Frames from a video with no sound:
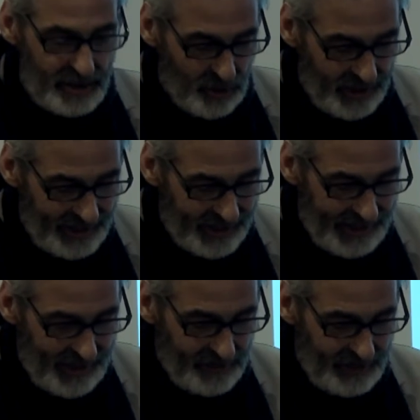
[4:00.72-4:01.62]
Julia
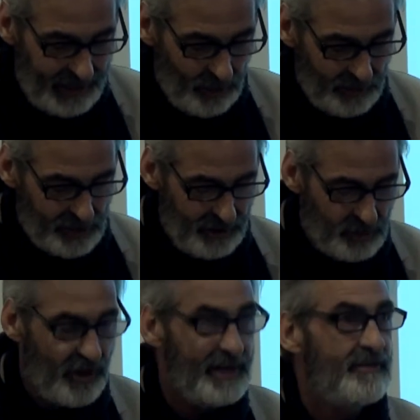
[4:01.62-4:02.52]
Cleave and the Authorship
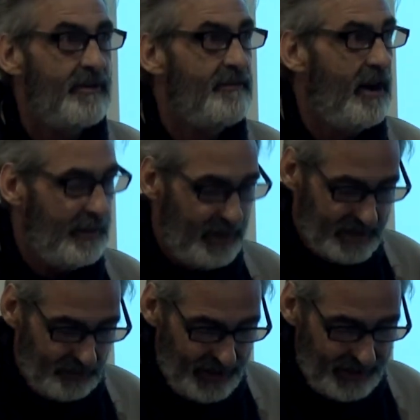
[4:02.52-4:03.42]
Trust for inviting me to
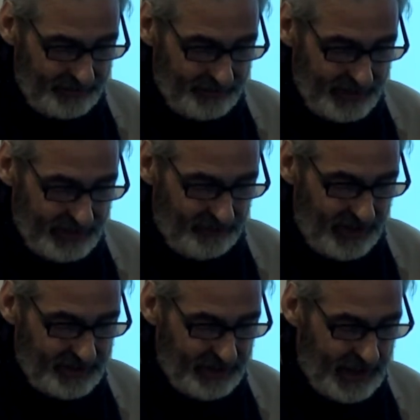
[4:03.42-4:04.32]
speak at this
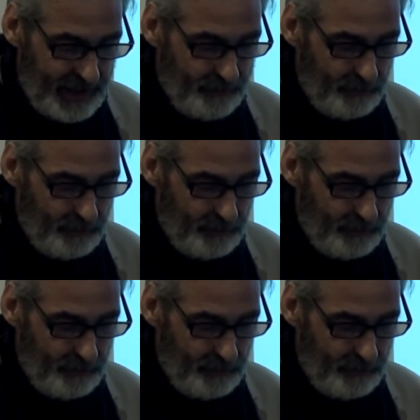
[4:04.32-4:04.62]
event today.